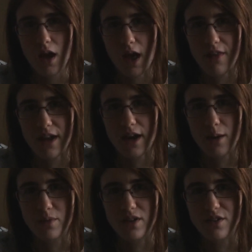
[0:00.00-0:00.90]
and then I
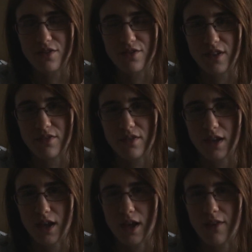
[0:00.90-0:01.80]
upped it to
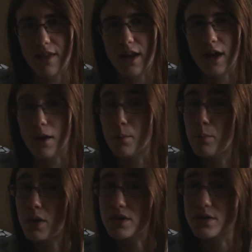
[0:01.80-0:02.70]
50, and then I
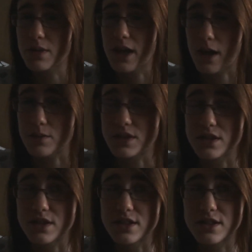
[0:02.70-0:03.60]
possibly upped it
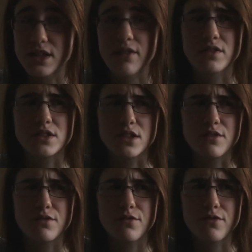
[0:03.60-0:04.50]
to 75,
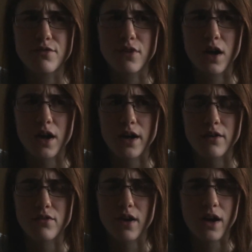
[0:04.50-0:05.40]

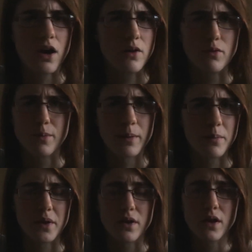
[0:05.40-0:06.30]
I can't
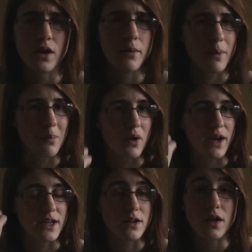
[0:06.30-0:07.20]
remember, my
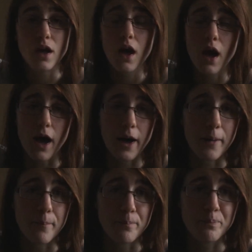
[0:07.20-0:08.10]
brain.
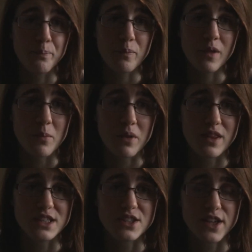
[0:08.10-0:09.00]
But
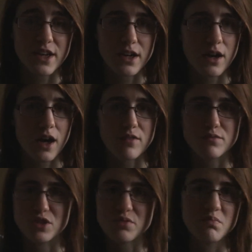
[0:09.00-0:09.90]
this year I've
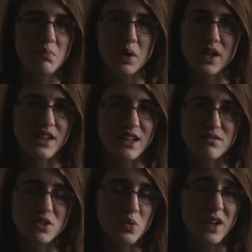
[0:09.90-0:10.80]
just put it down
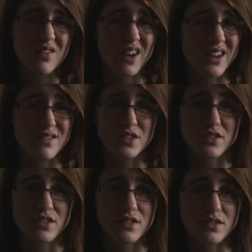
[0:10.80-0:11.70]
to 25
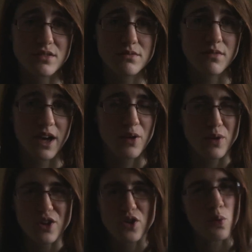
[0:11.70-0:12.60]
just because I don't want
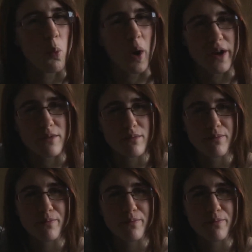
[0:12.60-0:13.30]
to do 1,